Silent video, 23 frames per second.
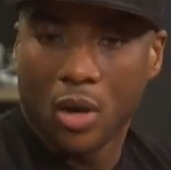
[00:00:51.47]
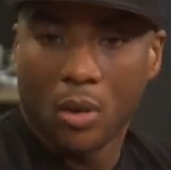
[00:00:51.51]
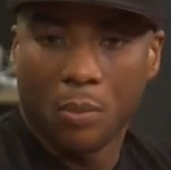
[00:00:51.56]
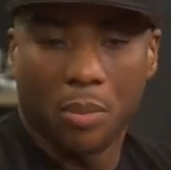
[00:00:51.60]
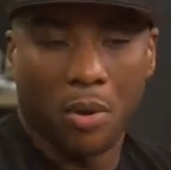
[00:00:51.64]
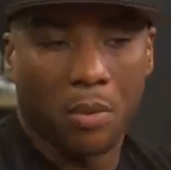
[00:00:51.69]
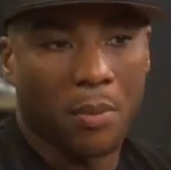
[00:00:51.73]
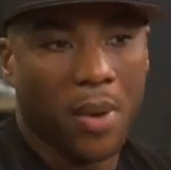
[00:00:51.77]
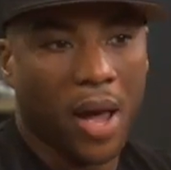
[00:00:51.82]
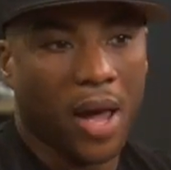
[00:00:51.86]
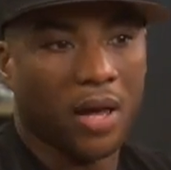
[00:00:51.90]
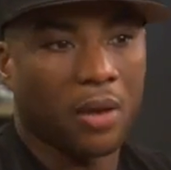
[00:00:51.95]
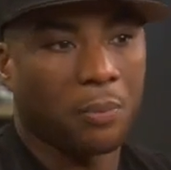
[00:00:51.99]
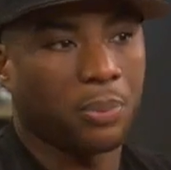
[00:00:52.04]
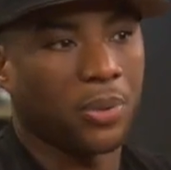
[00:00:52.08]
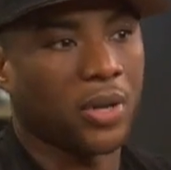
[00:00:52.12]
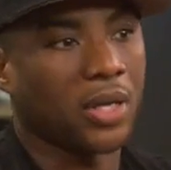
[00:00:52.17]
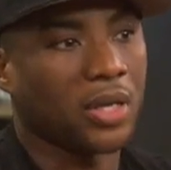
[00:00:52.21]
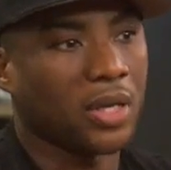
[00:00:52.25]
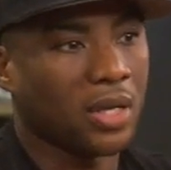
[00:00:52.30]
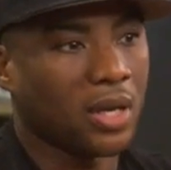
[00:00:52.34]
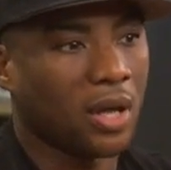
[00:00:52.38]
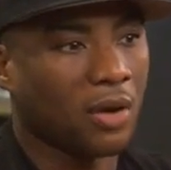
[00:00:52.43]
But my
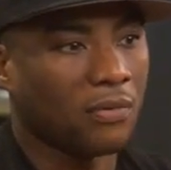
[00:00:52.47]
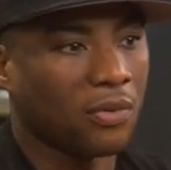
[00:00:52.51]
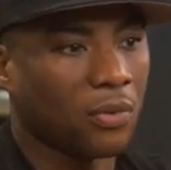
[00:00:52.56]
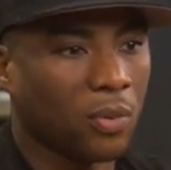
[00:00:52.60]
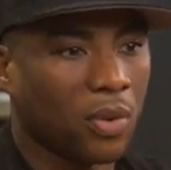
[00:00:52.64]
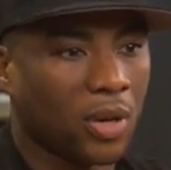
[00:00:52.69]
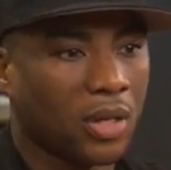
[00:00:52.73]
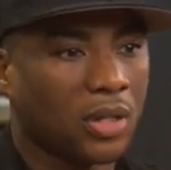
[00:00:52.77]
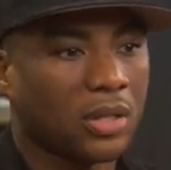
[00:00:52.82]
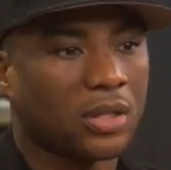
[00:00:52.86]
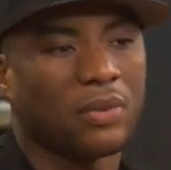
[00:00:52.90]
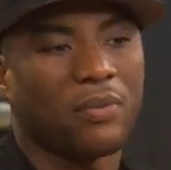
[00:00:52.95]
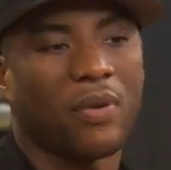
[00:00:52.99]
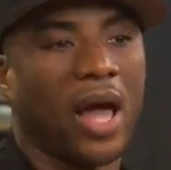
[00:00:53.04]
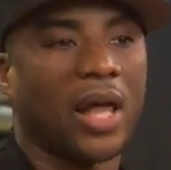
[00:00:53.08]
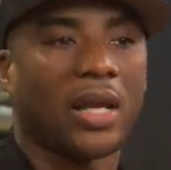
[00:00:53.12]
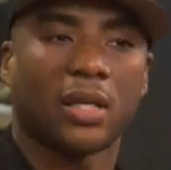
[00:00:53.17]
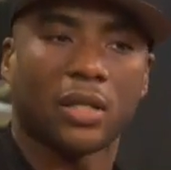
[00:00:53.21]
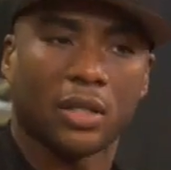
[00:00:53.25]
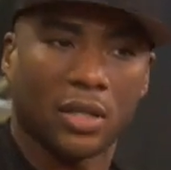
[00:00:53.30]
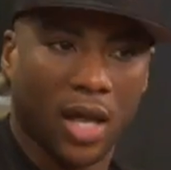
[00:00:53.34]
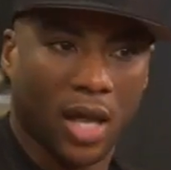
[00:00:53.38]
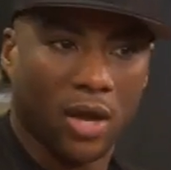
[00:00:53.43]
opinion of it was, I
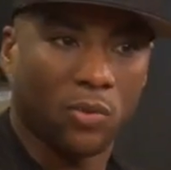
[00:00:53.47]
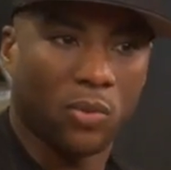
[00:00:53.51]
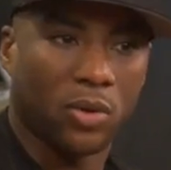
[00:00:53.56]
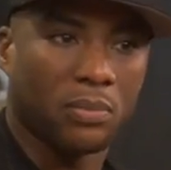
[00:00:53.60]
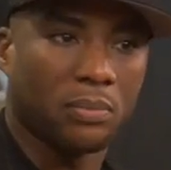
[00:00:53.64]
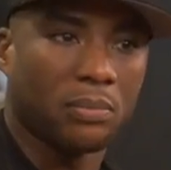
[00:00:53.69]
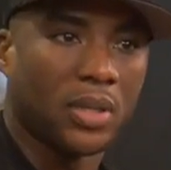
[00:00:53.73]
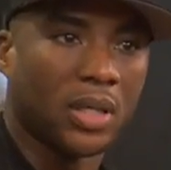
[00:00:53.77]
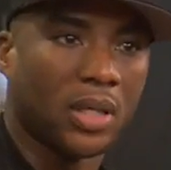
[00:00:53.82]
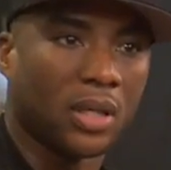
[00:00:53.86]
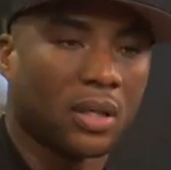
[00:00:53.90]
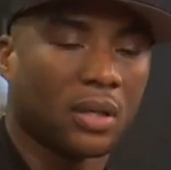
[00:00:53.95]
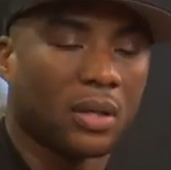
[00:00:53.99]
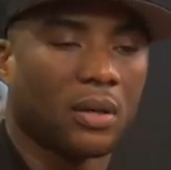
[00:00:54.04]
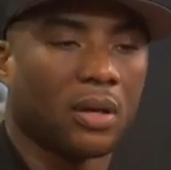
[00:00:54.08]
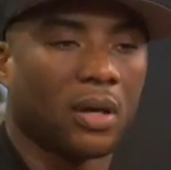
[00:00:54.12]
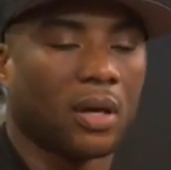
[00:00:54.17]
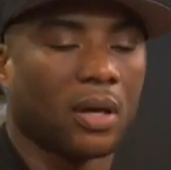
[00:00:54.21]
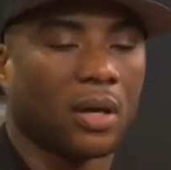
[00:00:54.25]
didn't like when Meek